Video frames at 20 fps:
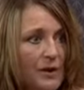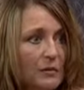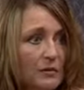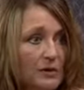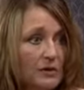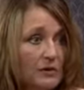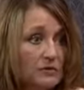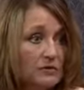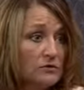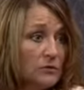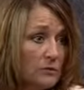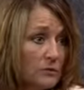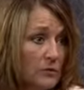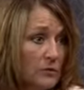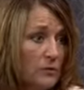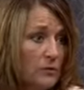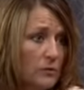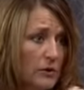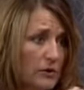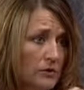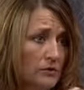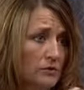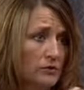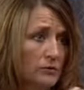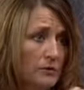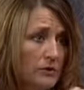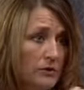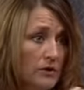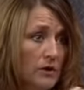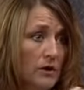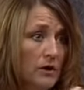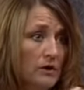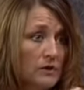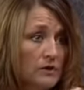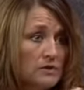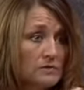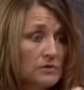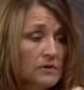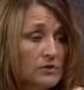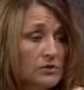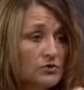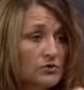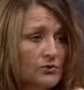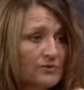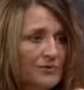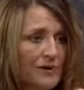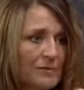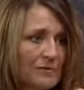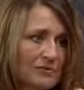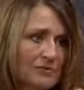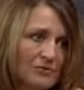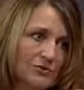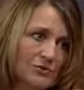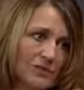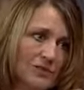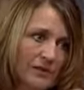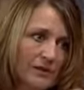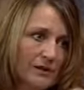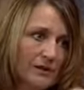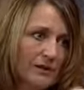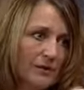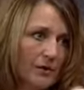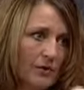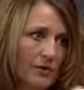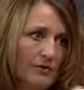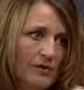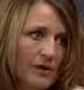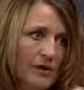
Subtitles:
but something we want to do beyond is make sure families are taken care of